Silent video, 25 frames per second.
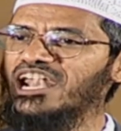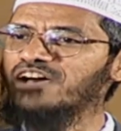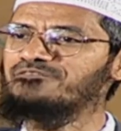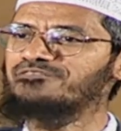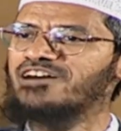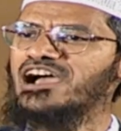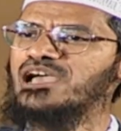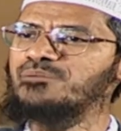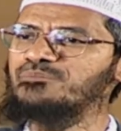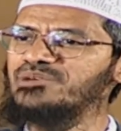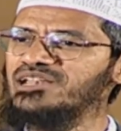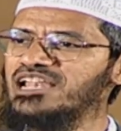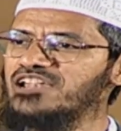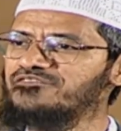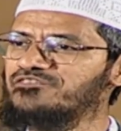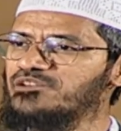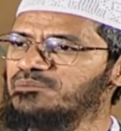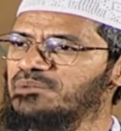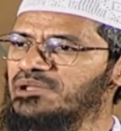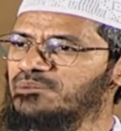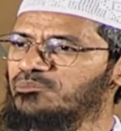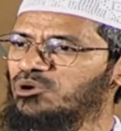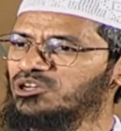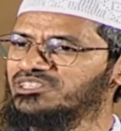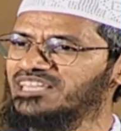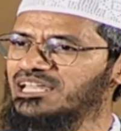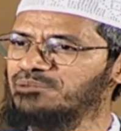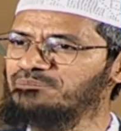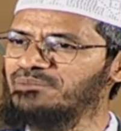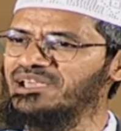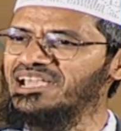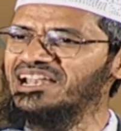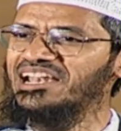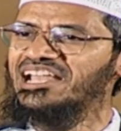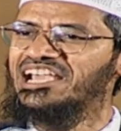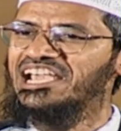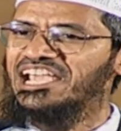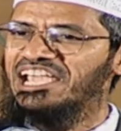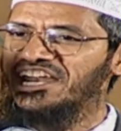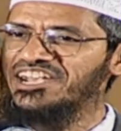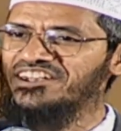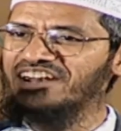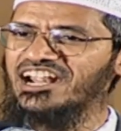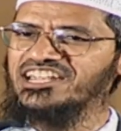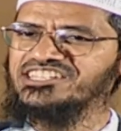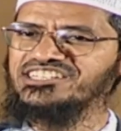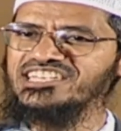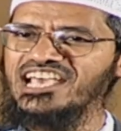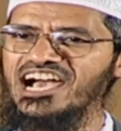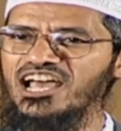there are 5 million females more than male. In
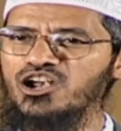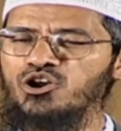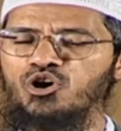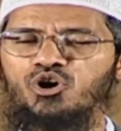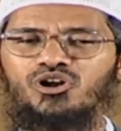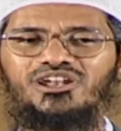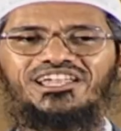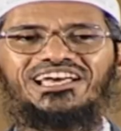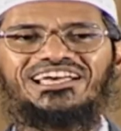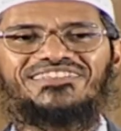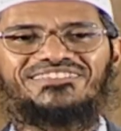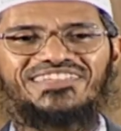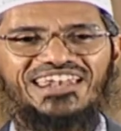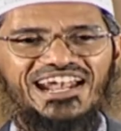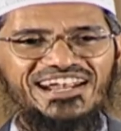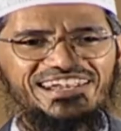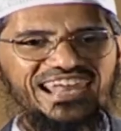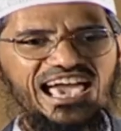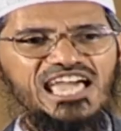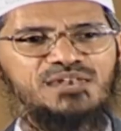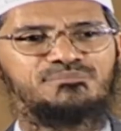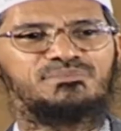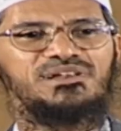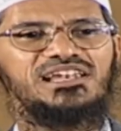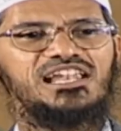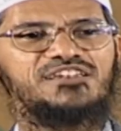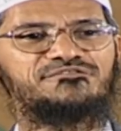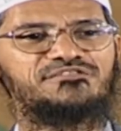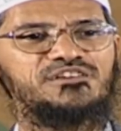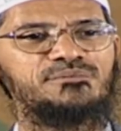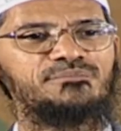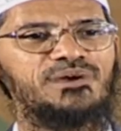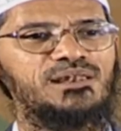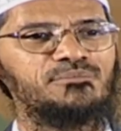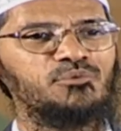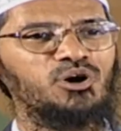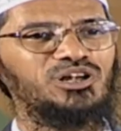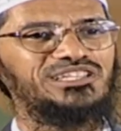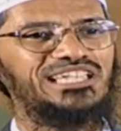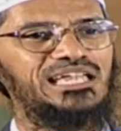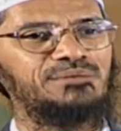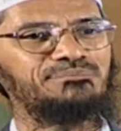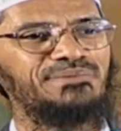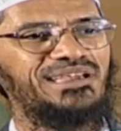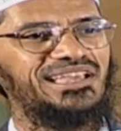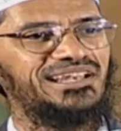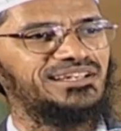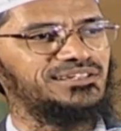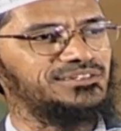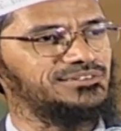Russia alone, there are 9 million females more than
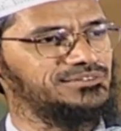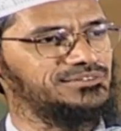male.